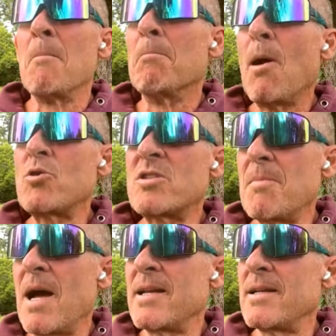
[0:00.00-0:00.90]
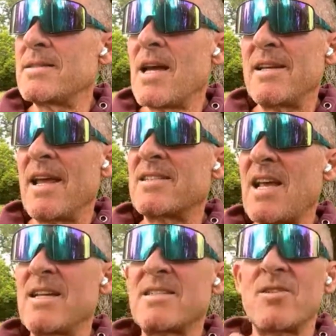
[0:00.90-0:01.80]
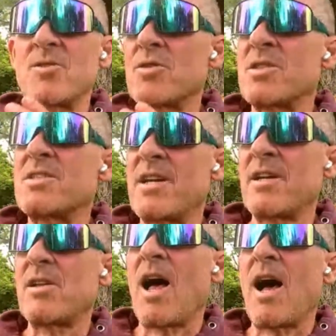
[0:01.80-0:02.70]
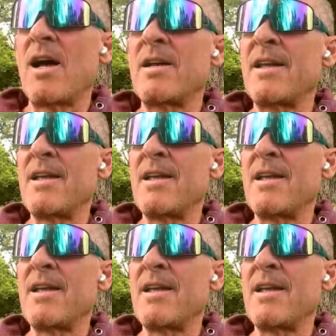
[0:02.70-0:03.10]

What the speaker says: most of my TitanX assets are still on